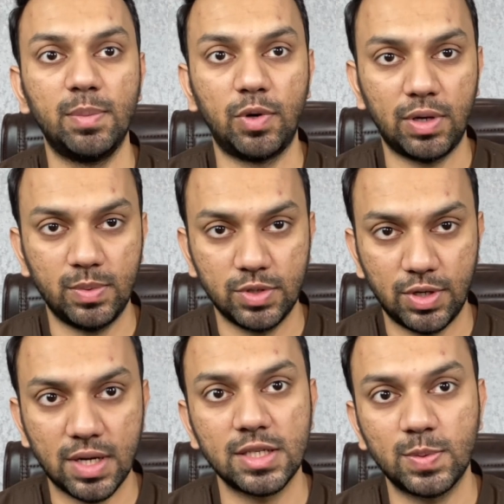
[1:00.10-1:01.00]
about Amazon
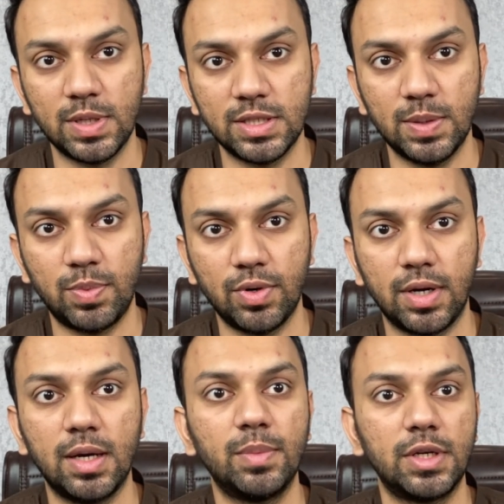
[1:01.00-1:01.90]
transparency
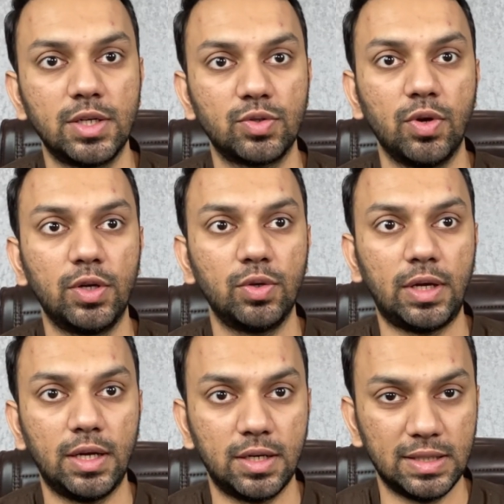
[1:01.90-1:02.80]
program, but it's going to
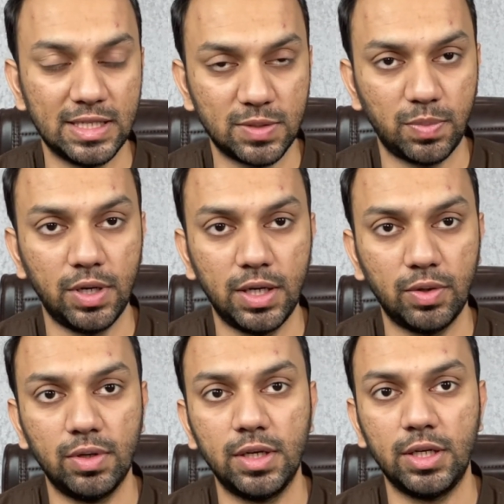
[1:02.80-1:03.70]
cater this
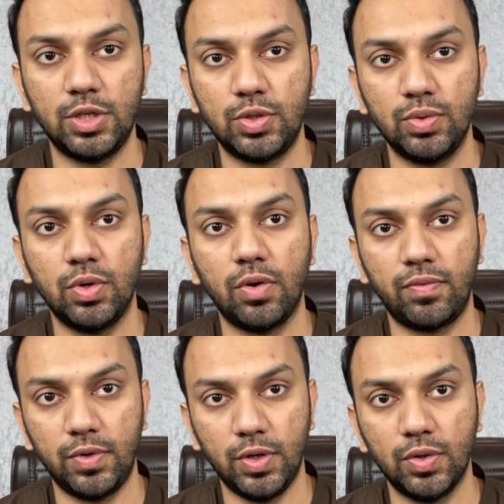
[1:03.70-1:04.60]
particular issue of
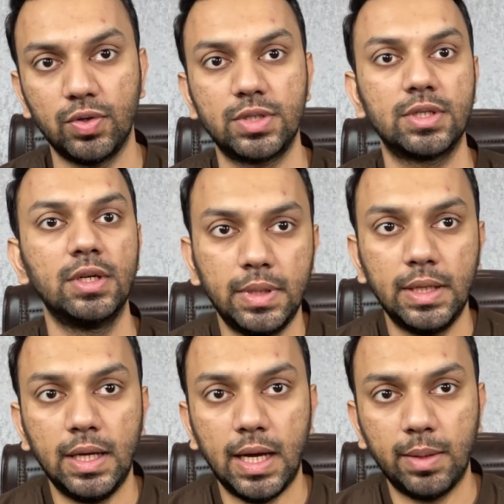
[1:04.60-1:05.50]
yours.
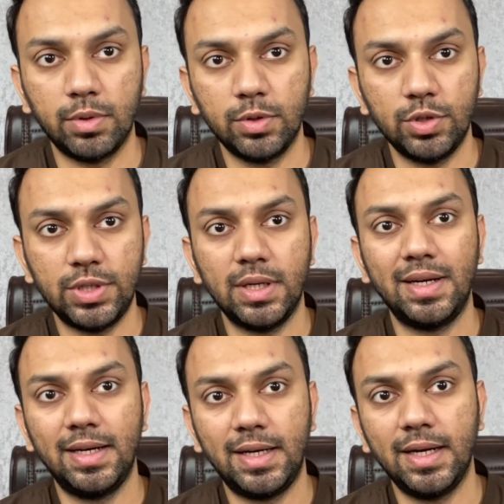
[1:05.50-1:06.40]
I'm going to share a
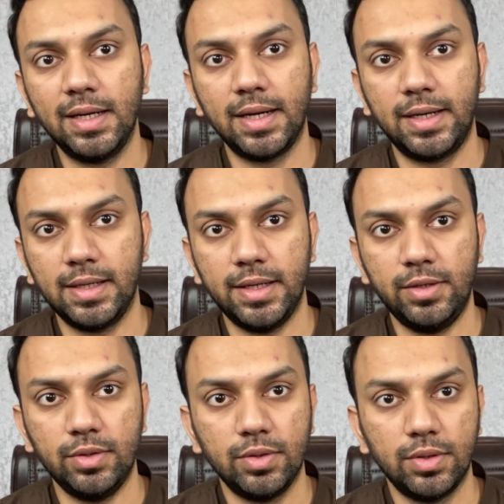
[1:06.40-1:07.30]
detailed guideline
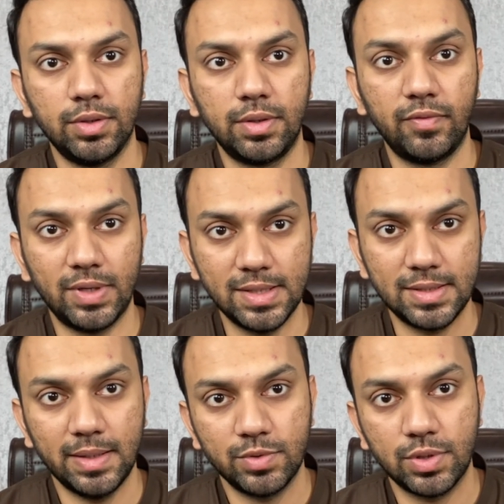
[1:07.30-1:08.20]
on what is
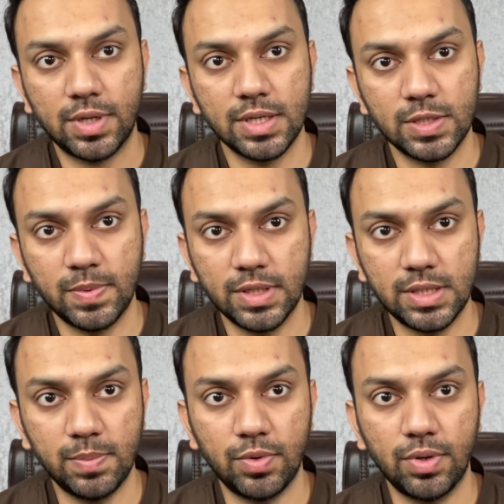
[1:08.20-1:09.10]
Amazon transparency
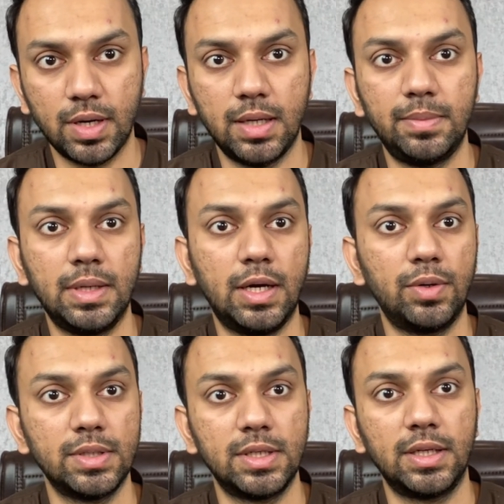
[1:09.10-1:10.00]
program, how
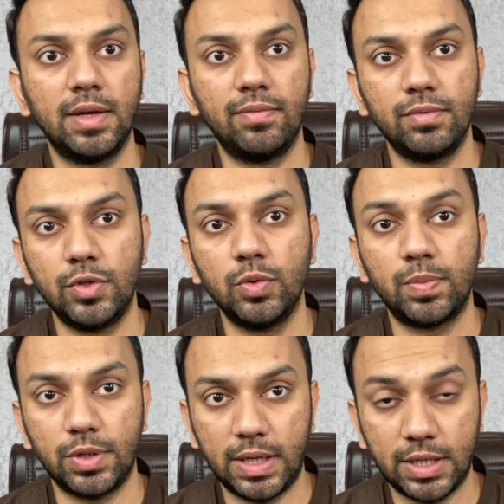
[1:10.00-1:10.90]
does it give you
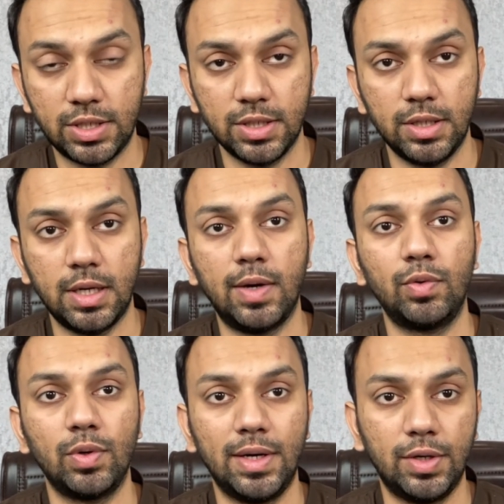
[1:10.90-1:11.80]
protection, how to
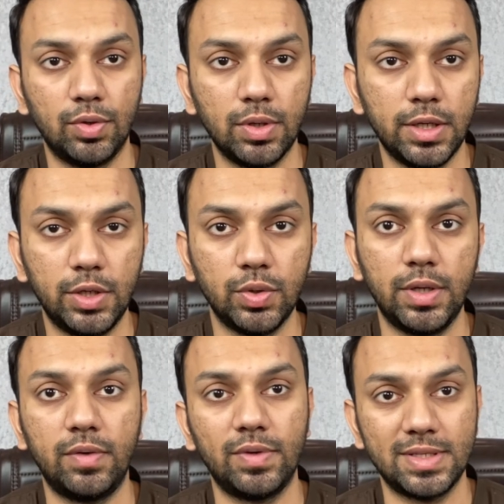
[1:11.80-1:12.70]
enroll into
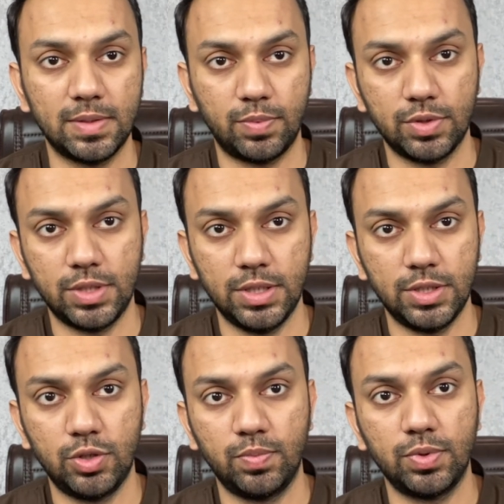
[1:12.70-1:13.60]
it, what is the procedure
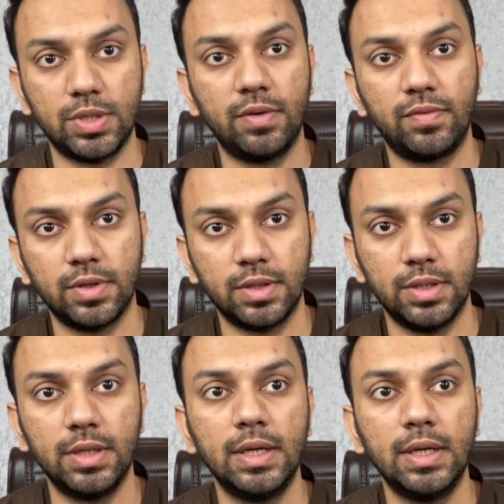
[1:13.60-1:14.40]
to proceed further.